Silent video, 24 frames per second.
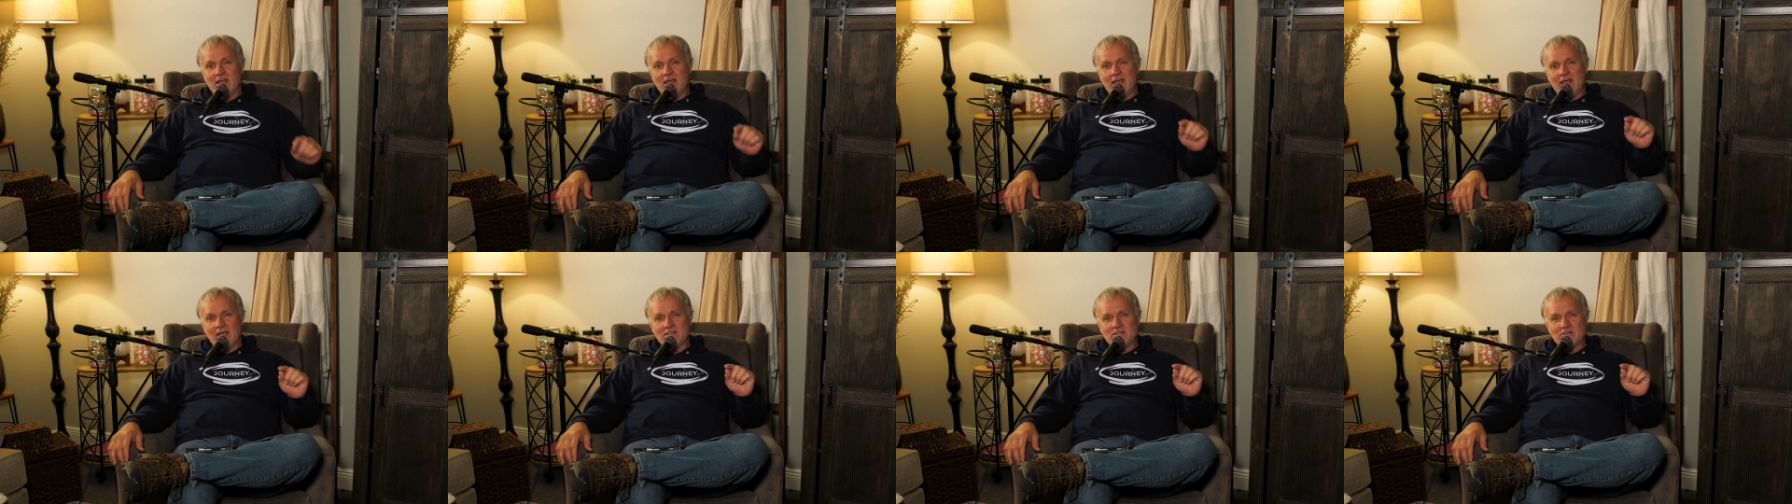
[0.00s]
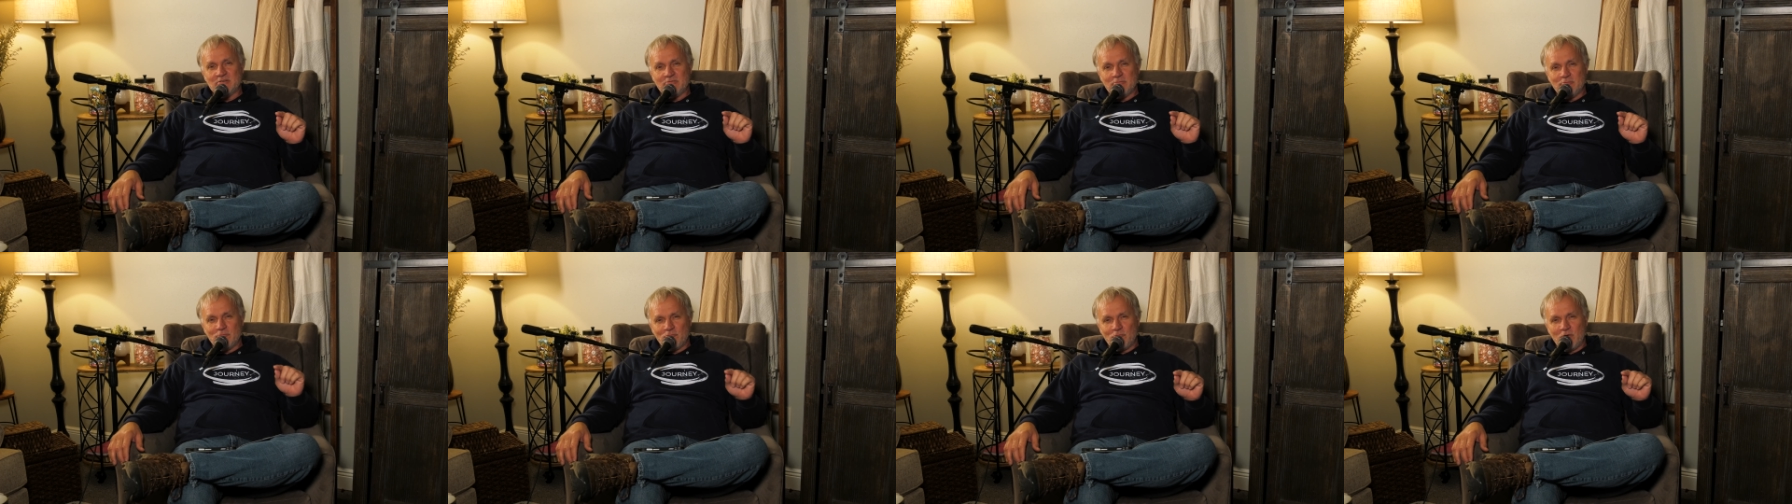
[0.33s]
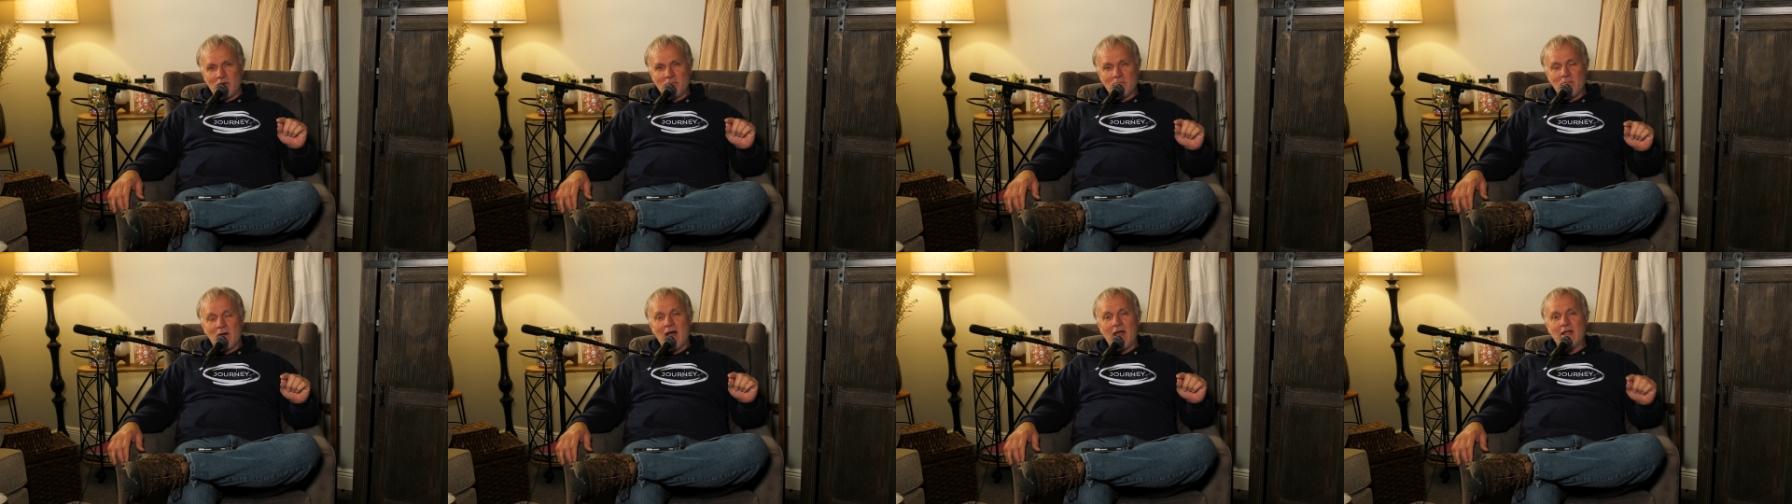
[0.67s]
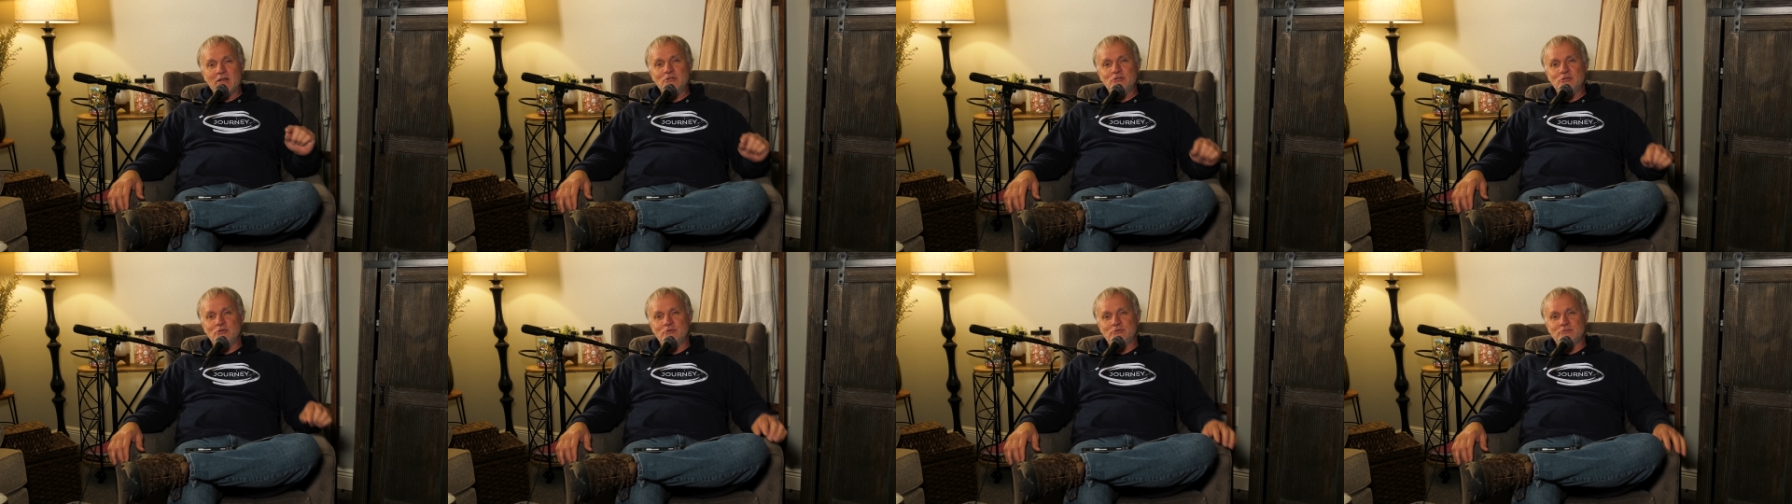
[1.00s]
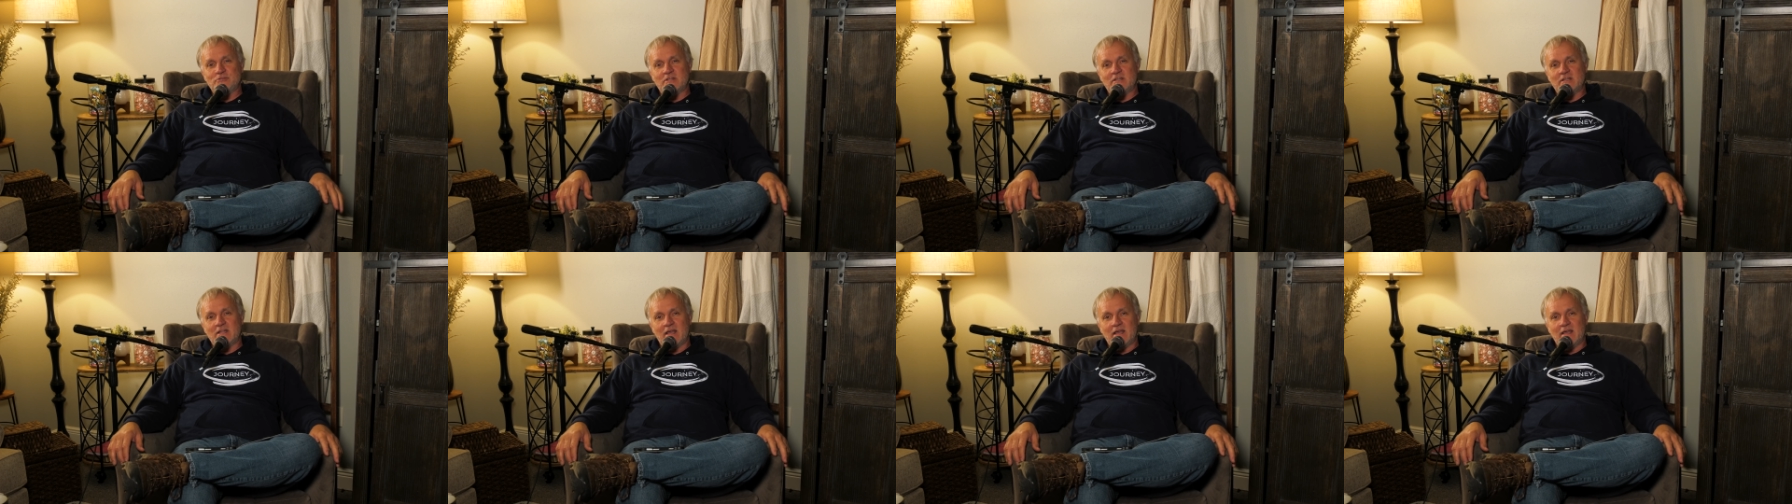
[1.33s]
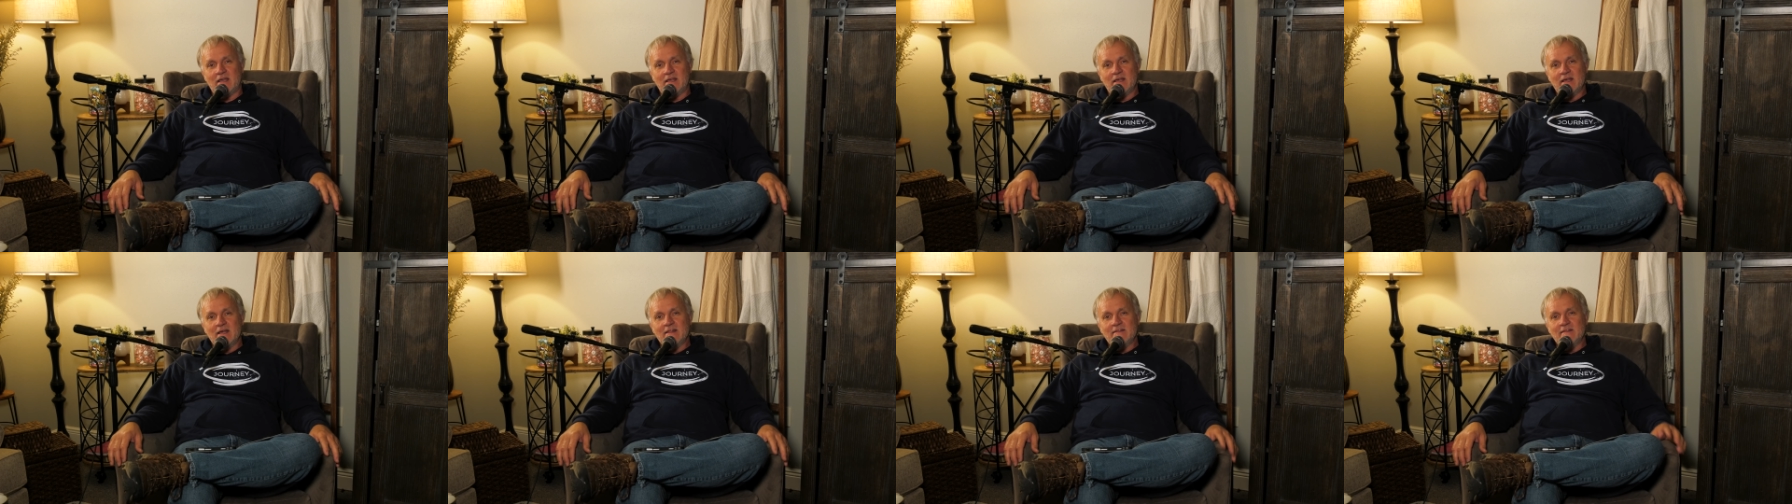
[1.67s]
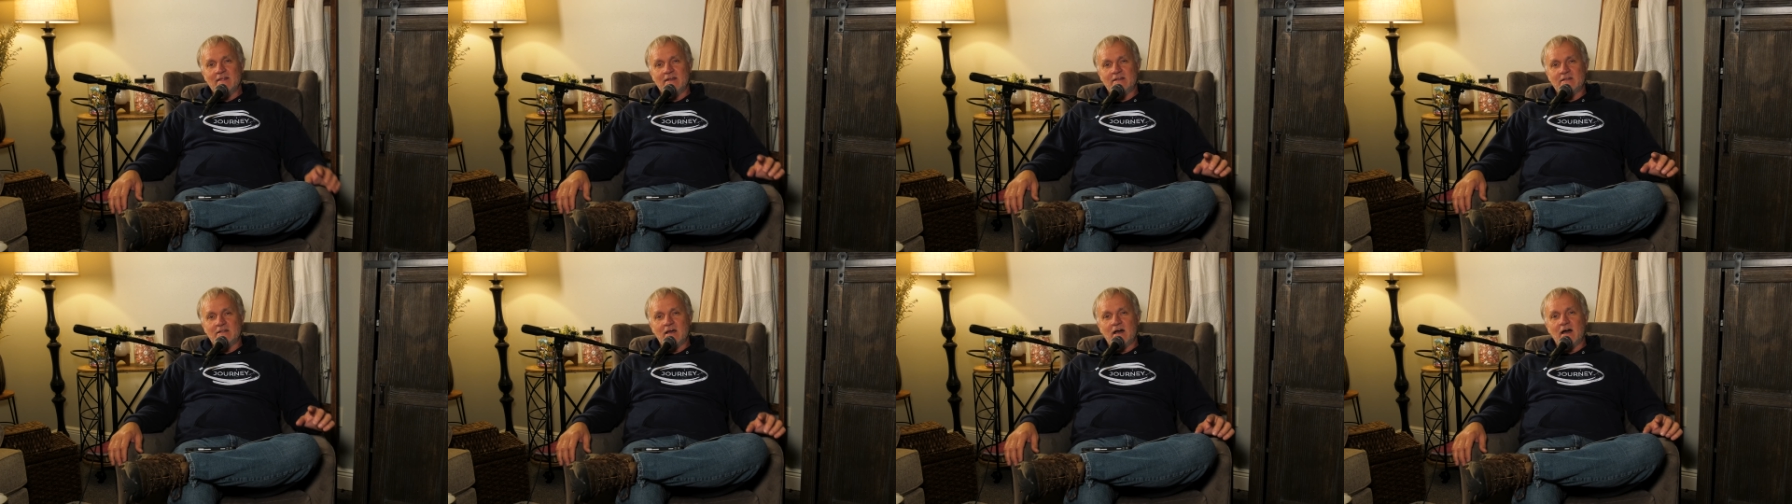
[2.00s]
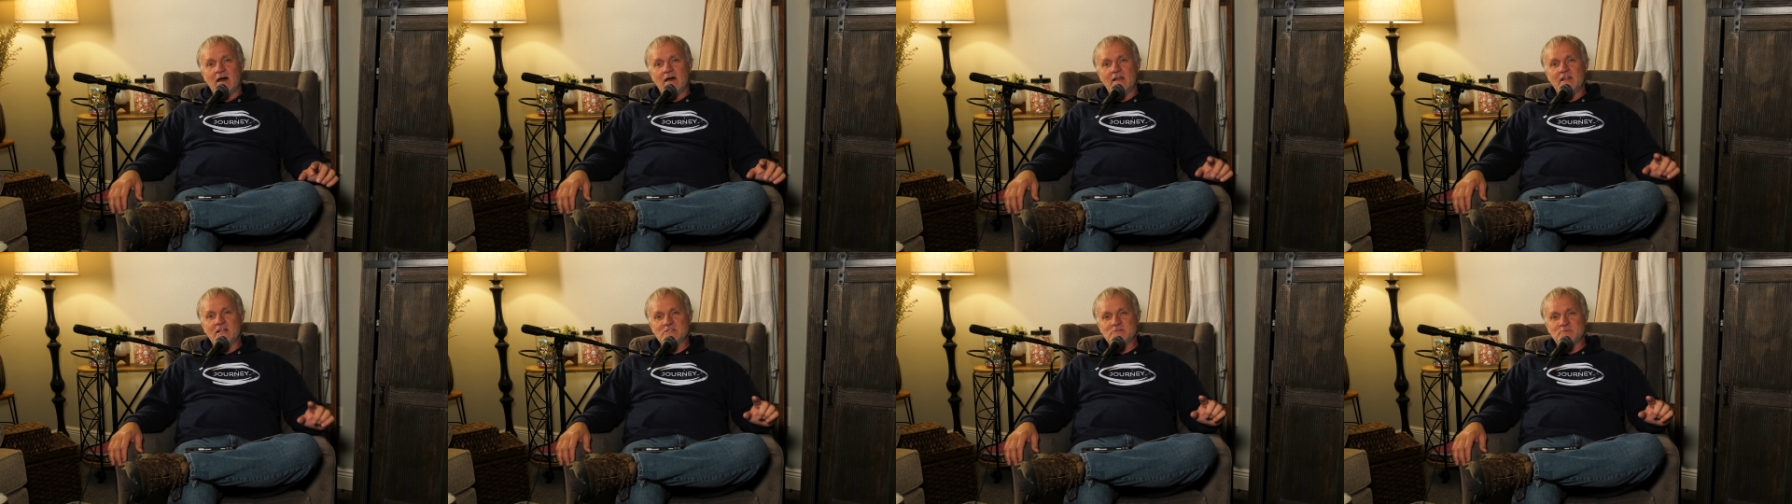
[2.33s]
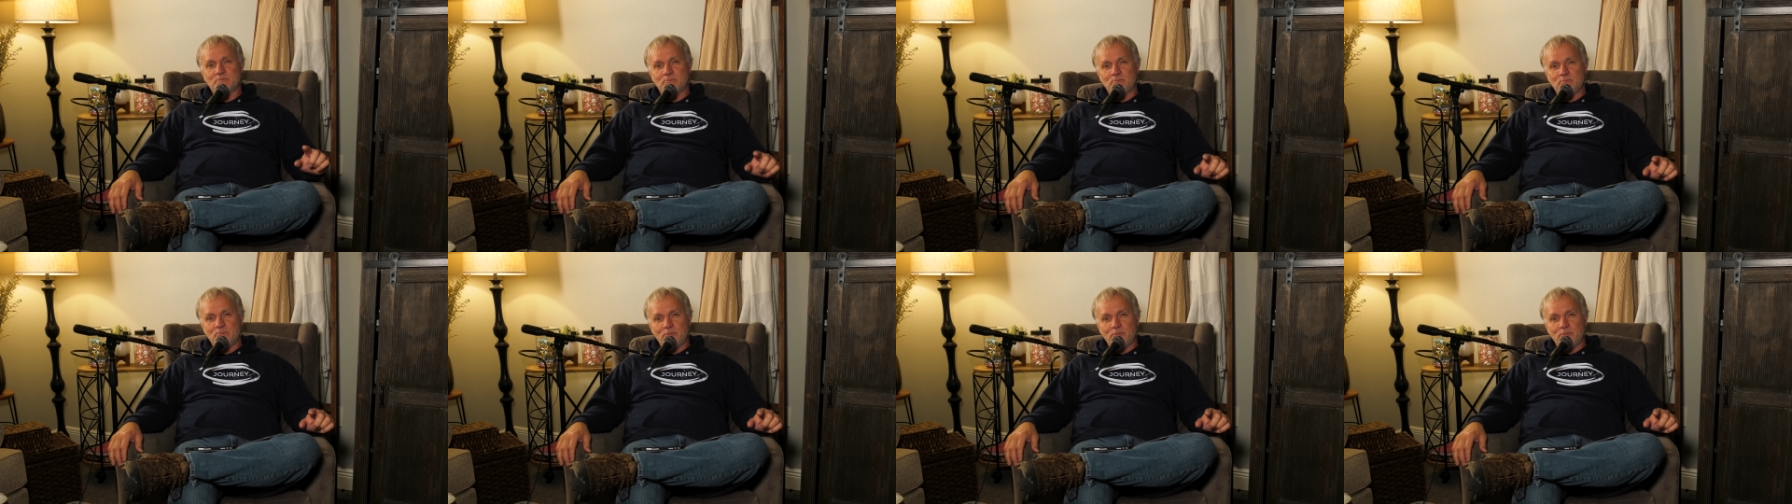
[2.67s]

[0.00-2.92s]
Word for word: and to remind you today that God has